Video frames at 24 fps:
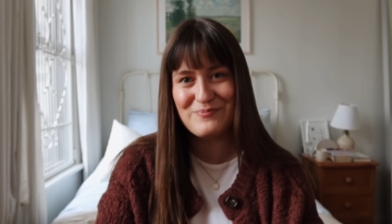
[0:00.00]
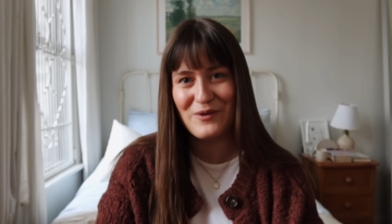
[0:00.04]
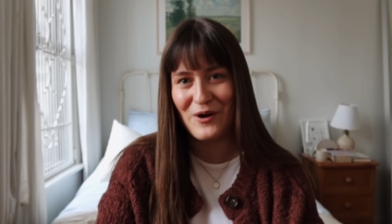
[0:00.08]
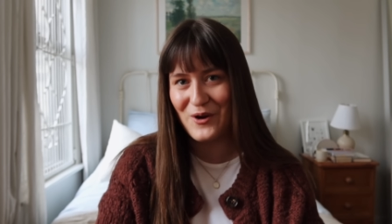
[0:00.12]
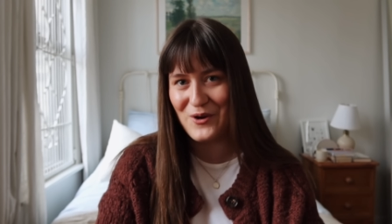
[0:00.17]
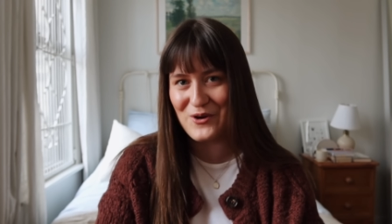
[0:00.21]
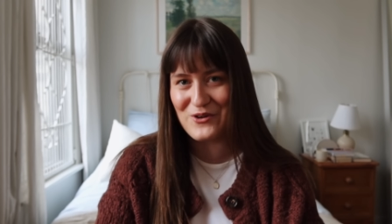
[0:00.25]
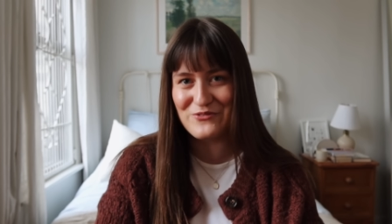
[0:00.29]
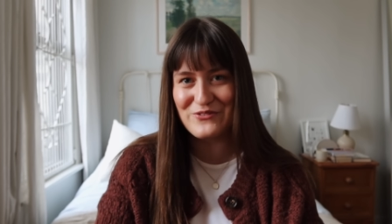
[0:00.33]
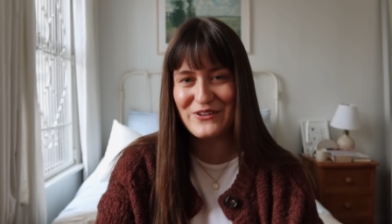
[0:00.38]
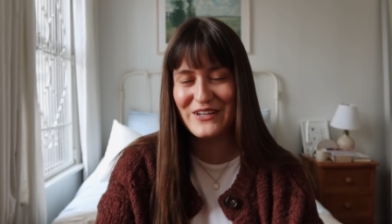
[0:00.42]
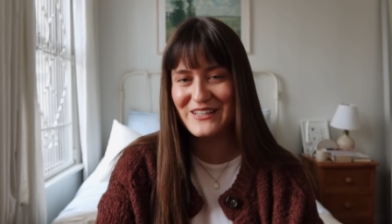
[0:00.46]

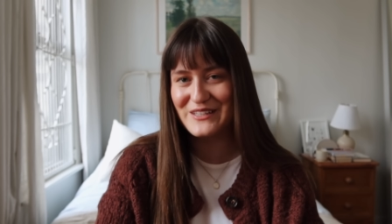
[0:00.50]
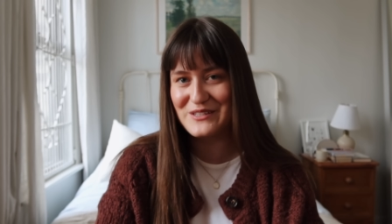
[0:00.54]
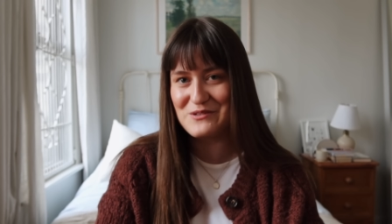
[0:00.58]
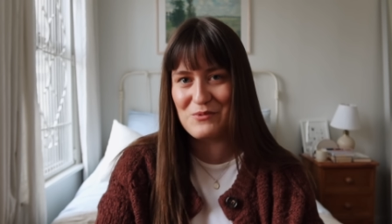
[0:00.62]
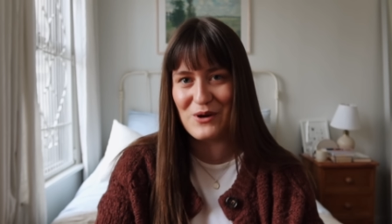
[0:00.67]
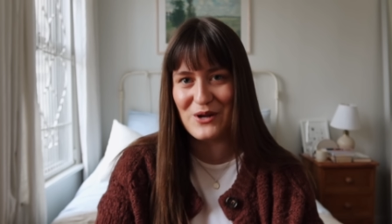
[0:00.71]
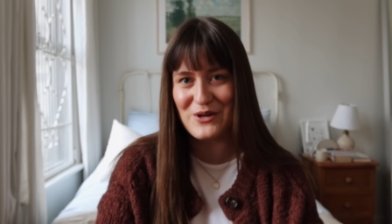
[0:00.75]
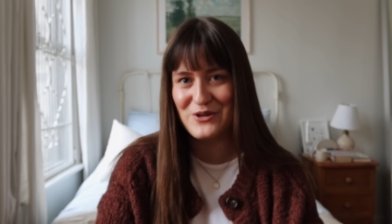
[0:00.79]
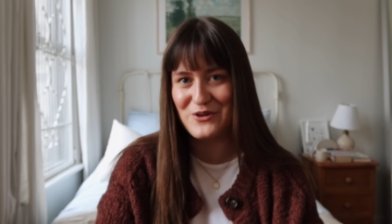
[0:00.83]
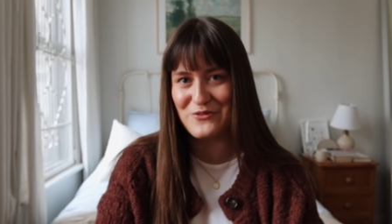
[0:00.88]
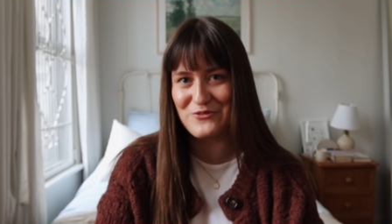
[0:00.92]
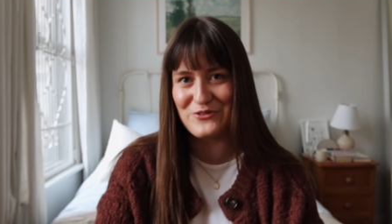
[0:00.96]
perfectly
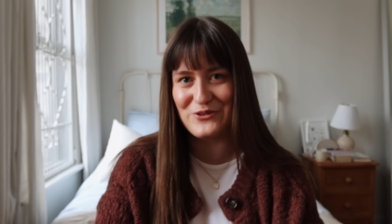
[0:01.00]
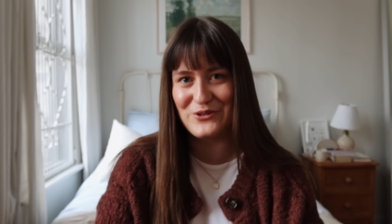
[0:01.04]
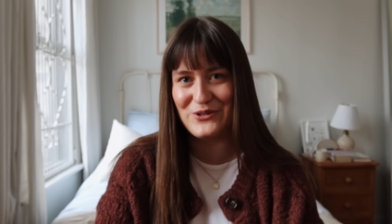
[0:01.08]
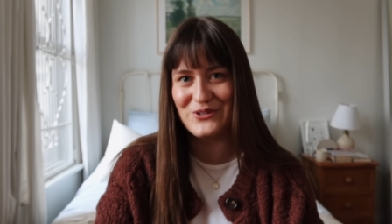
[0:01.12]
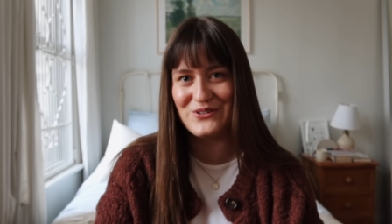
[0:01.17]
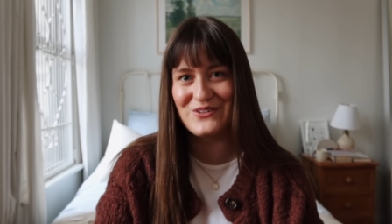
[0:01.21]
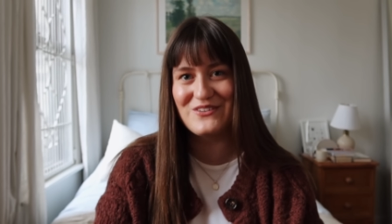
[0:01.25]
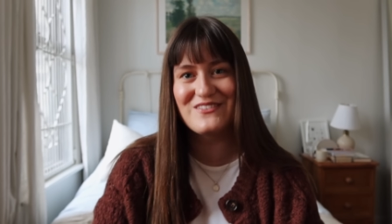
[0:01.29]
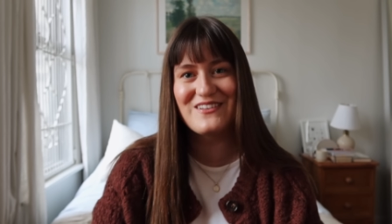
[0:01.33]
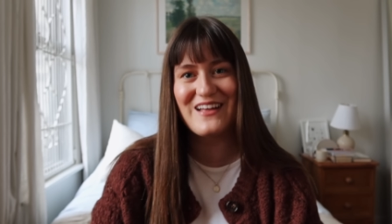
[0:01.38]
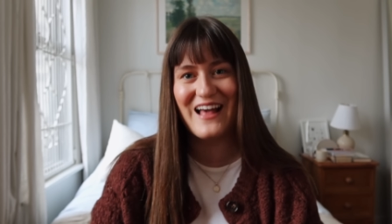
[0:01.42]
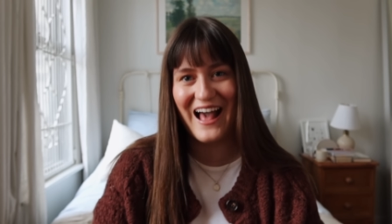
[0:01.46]

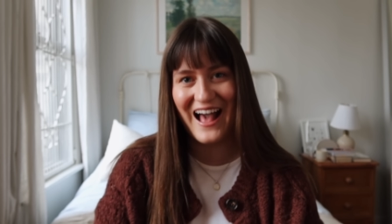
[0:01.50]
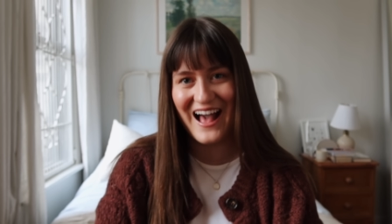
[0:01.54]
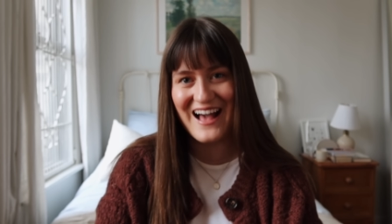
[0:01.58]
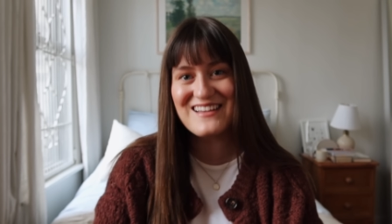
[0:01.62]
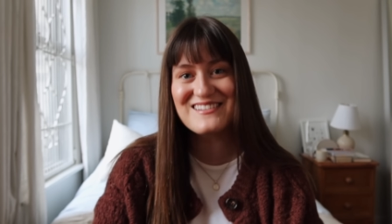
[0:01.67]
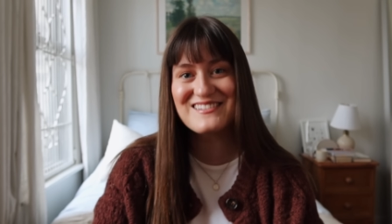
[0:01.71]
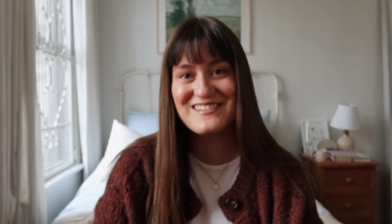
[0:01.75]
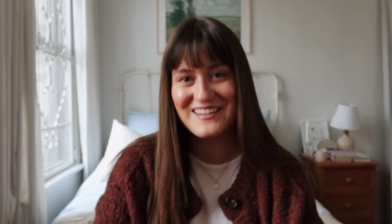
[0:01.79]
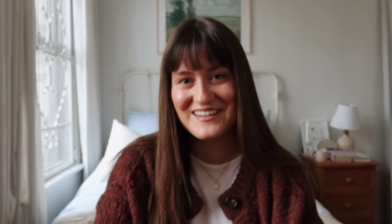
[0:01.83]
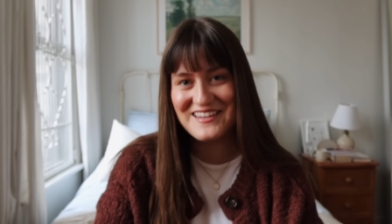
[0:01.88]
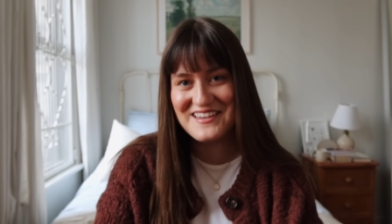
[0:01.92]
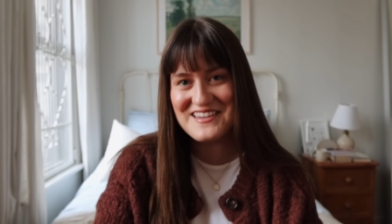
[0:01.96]
wonderful
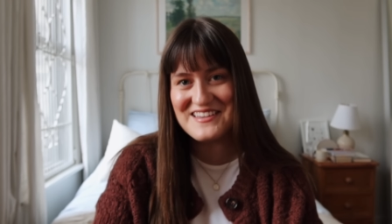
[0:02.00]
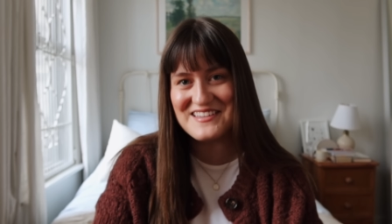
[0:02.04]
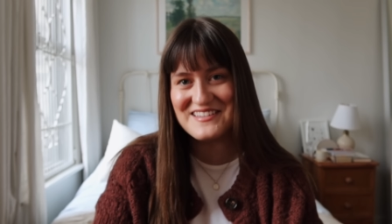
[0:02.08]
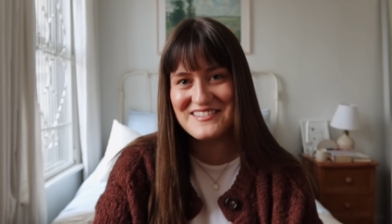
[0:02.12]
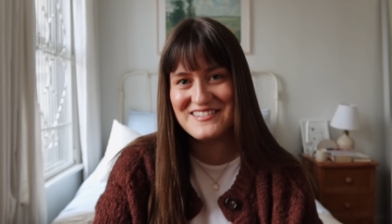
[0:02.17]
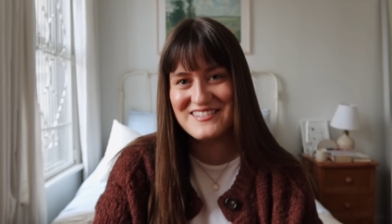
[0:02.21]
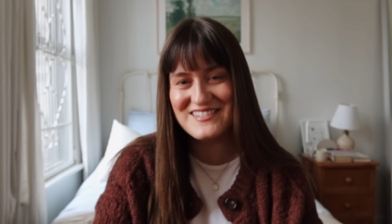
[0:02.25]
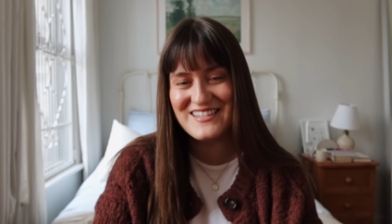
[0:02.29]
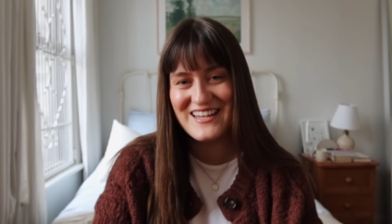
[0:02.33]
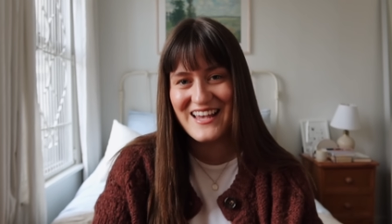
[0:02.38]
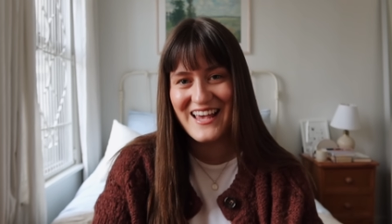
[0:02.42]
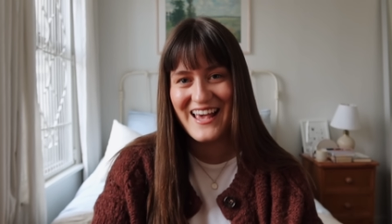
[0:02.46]
as
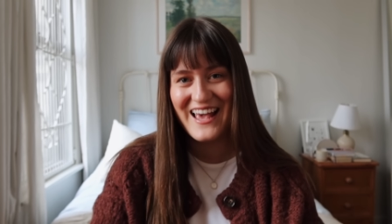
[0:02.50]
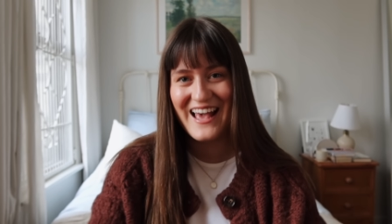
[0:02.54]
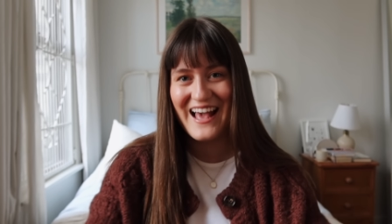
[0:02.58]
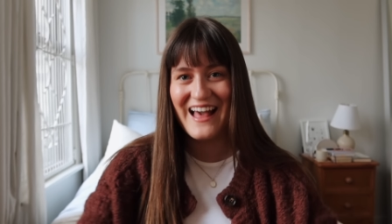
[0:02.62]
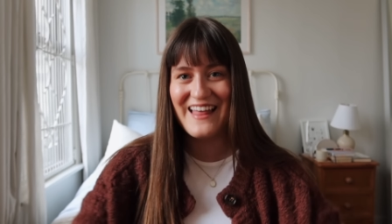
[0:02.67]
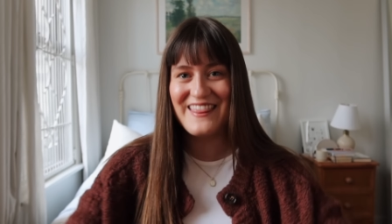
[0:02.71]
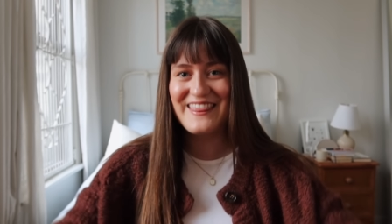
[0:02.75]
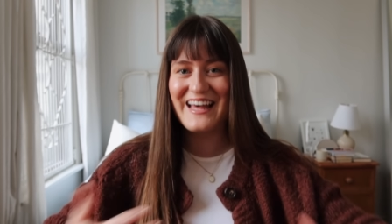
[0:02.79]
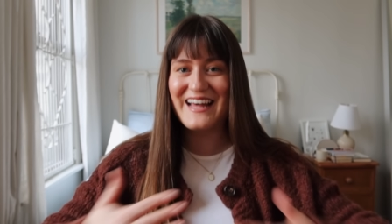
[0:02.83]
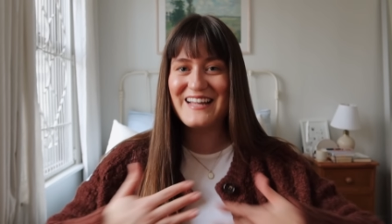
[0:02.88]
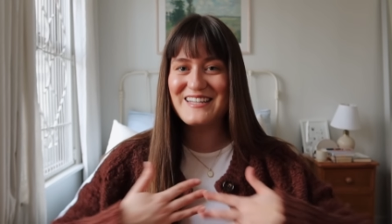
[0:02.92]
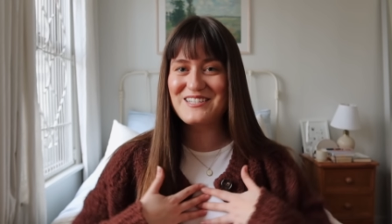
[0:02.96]
is.
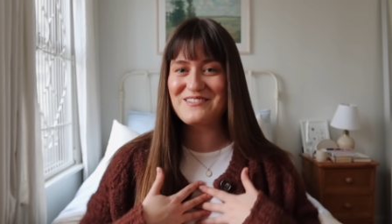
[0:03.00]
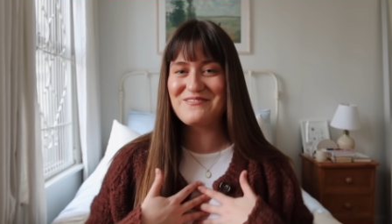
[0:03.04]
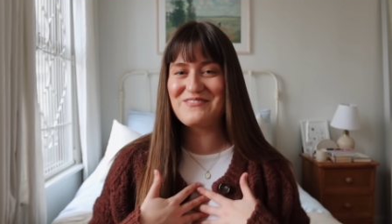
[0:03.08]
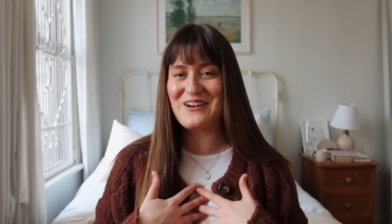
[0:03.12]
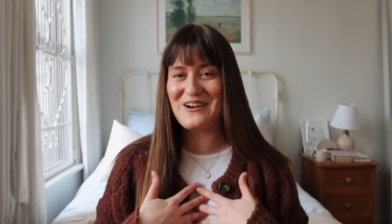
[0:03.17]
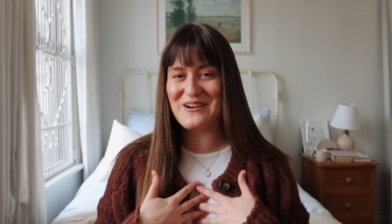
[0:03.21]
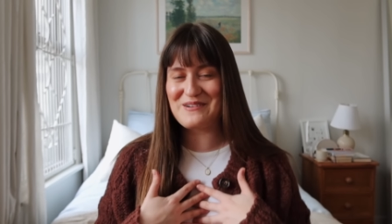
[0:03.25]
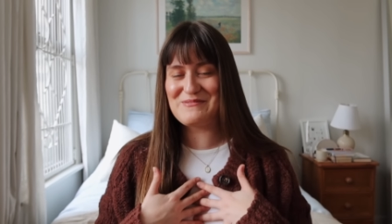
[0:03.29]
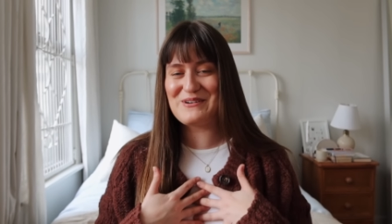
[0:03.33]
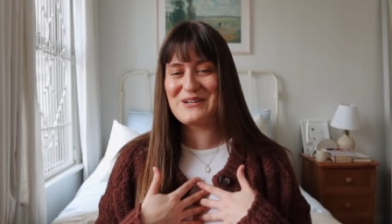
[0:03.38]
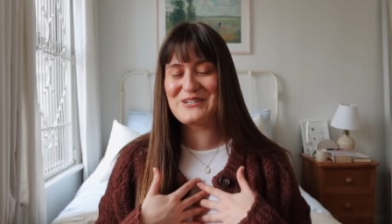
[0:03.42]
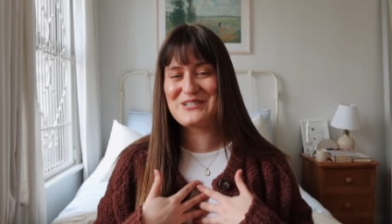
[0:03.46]
And that's a
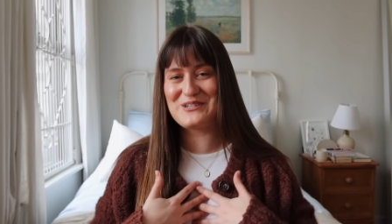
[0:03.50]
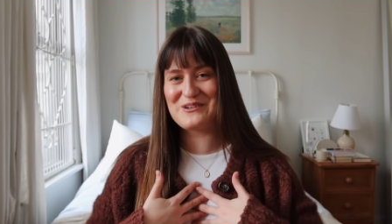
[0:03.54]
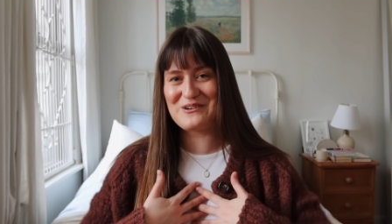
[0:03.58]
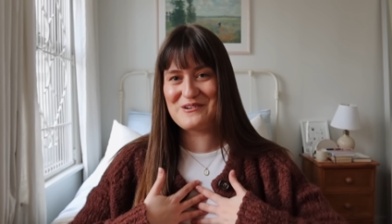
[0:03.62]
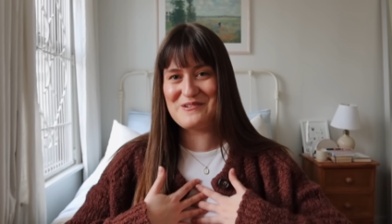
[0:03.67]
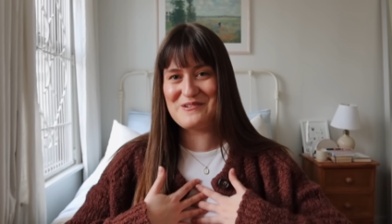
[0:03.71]
very much a